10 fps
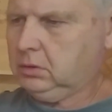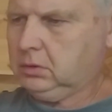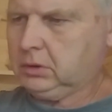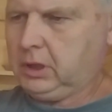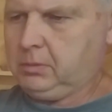
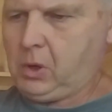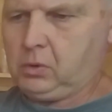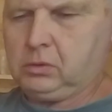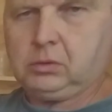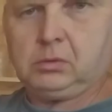Get about
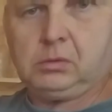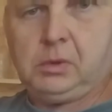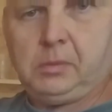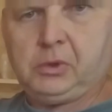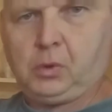
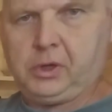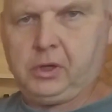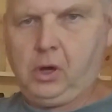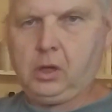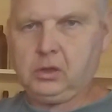maybe
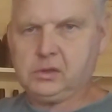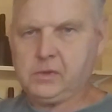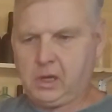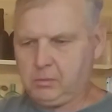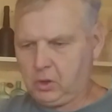$20 for
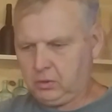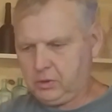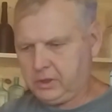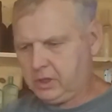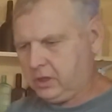that bottle
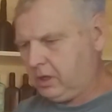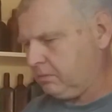right there, yeah.